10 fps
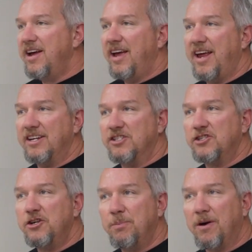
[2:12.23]
It has
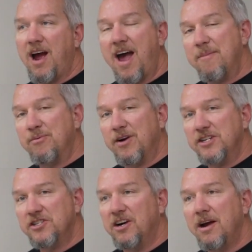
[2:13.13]
super high
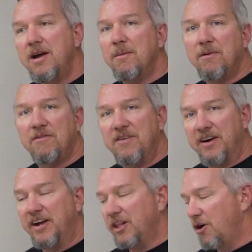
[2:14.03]
pressure, but
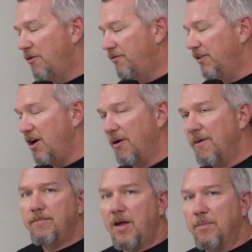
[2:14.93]
very low flow.
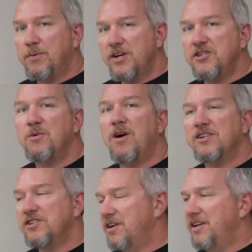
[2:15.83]
A pressure
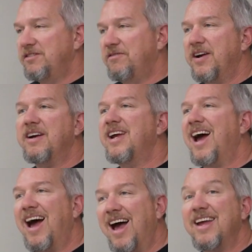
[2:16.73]
washer is very
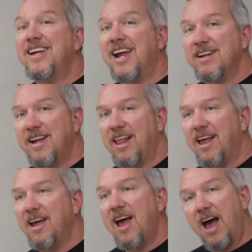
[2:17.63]
high
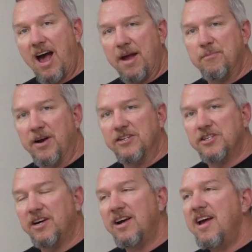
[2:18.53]
candela, high
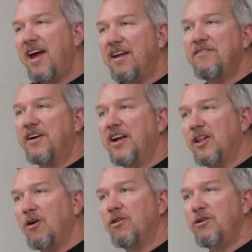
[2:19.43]
pressure, and very
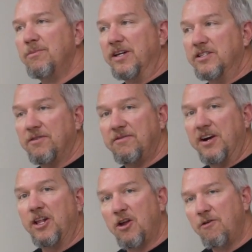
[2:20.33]
low lumens,
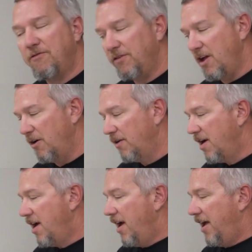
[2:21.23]
very low flow.
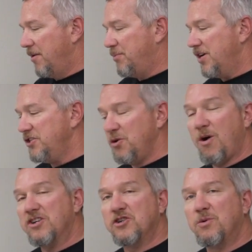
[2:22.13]
And a pressure
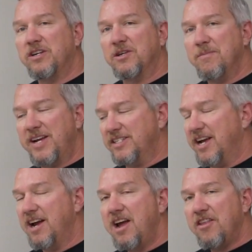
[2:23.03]
washer works
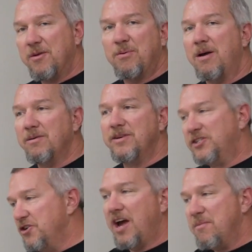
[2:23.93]
amazing. The problem
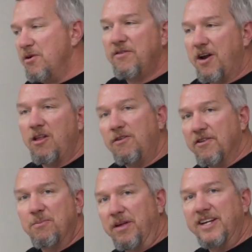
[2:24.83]
is you got to move it all
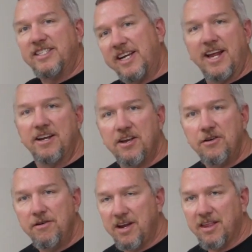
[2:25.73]
over the place to get it to
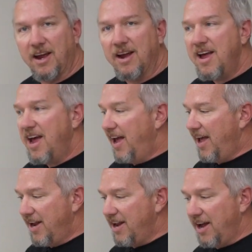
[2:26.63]
do anything.
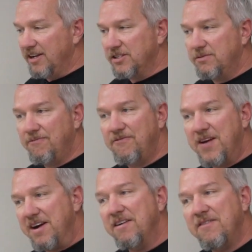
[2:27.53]
And a
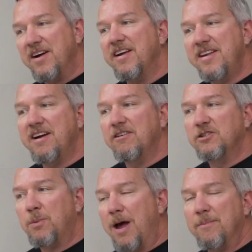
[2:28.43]
very, very narrow
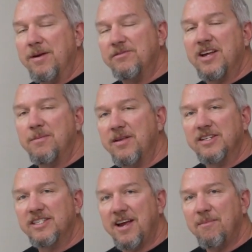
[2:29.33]
spot beam is going to be the
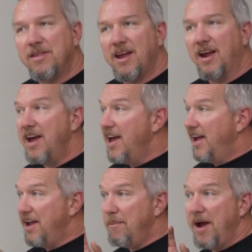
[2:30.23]
same thing.
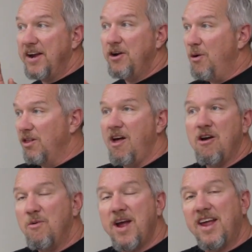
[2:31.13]
It might go a
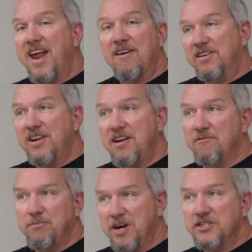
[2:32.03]
long way and have a ton
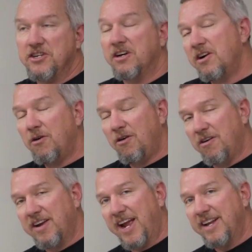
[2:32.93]
of pressure
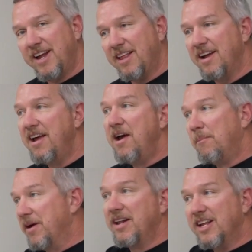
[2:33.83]
or candela,
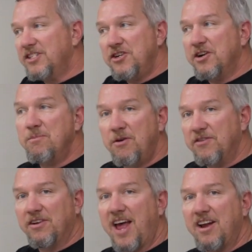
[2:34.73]
but unless you can move
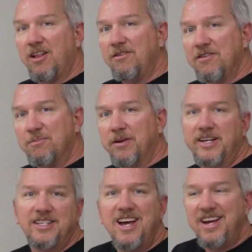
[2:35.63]
your light all over the
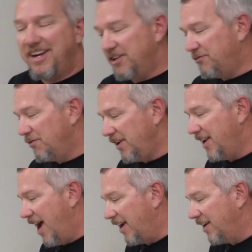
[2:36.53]
place, it's really
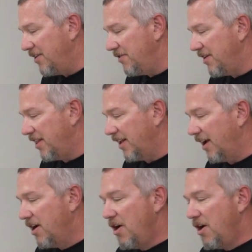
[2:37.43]
not going to do anything.